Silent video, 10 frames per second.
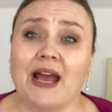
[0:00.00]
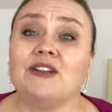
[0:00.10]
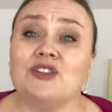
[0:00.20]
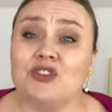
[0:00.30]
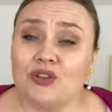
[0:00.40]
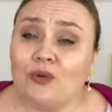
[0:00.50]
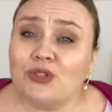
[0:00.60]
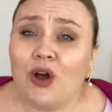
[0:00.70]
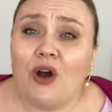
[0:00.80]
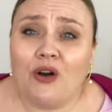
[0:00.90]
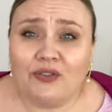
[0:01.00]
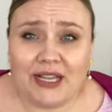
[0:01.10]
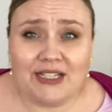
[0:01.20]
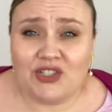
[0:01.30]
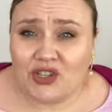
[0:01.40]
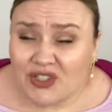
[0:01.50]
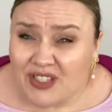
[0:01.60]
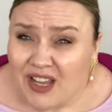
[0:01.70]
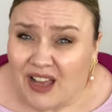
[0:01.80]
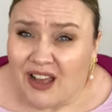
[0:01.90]
and so soft. It's
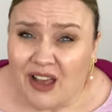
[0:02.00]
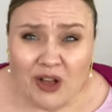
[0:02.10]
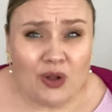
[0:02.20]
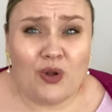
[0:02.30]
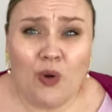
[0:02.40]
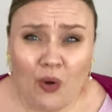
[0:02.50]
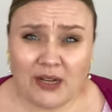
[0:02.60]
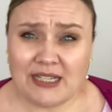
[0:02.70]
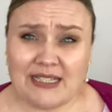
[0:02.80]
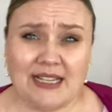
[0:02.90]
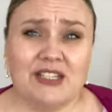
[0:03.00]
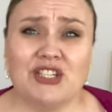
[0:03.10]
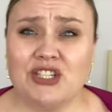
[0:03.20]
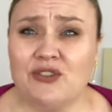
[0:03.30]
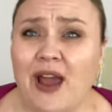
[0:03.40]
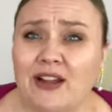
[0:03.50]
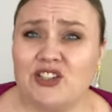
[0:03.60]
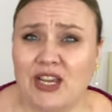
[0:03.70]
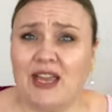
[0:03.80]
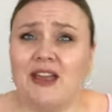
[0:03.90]
just gorgeous,
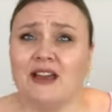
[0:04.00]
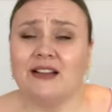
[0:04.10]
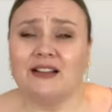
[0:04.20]
stretchy,